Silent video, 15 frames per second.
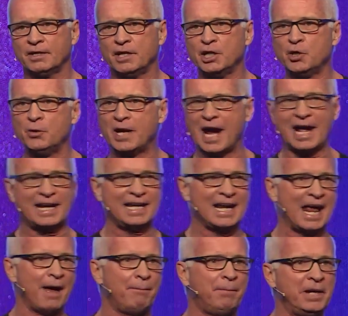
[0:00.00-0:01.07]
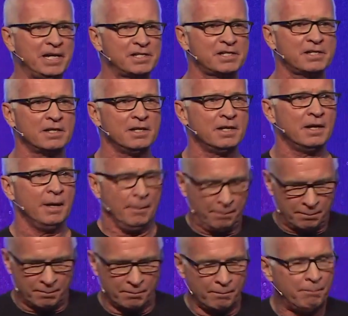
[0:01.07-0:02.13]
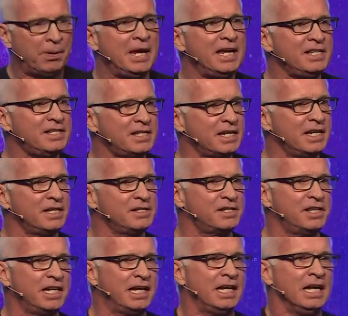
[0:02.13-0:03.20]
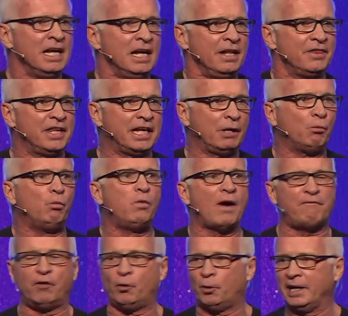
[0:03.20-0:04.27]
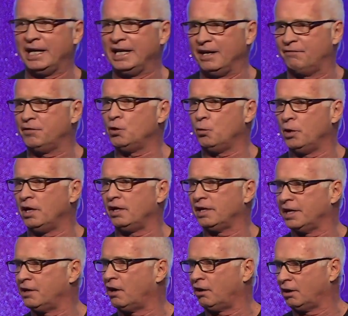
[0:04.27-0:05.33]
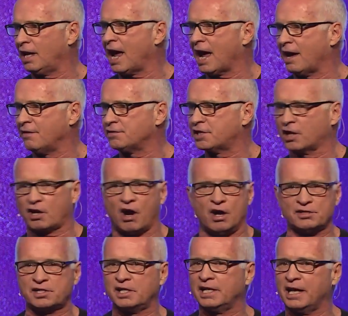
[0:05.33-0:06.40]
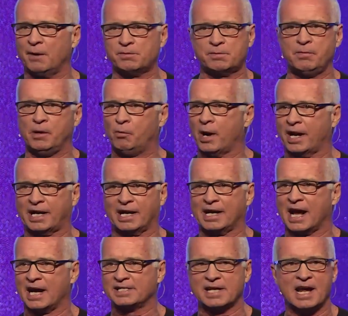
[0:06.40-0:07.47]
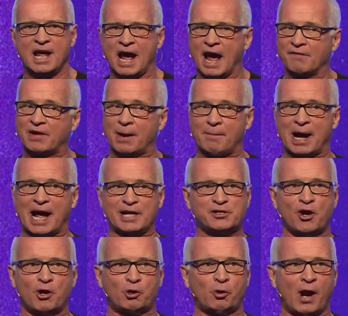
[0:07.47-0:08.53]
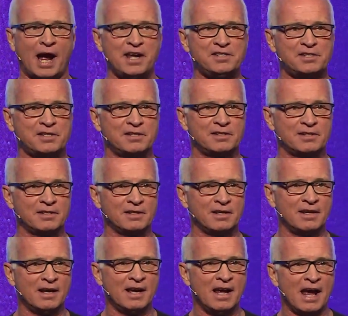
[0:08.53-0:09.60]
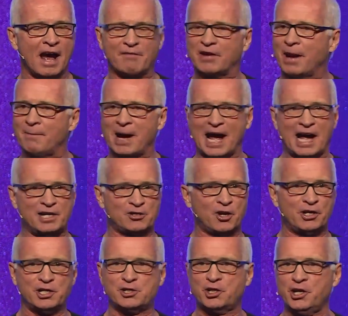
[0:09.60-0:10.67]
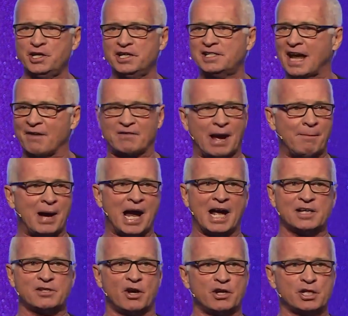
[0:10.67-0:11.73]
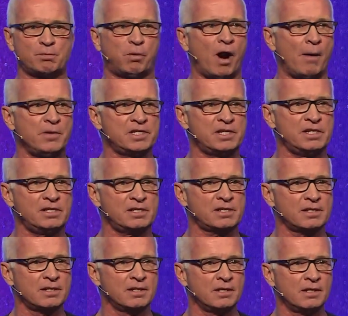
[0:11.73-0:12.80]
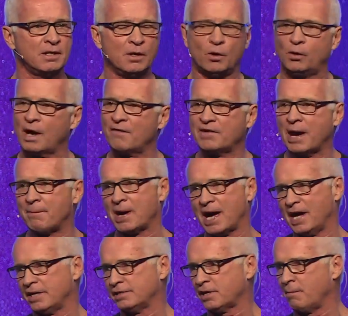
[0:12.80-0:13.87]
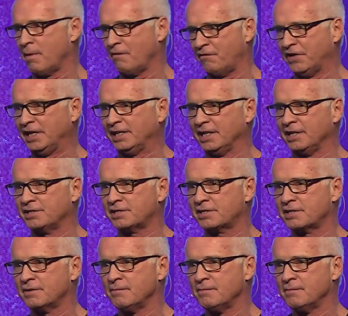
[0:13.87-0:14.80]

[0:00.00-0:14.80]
That you and I can have peace. Peace is the referee, if you will, in our lives that constantly helps me recognize I've got my eyes on Christ. I've got my eyes on his goodness. I've got my eyes on his promises. Or I've got my eyes on my feelings.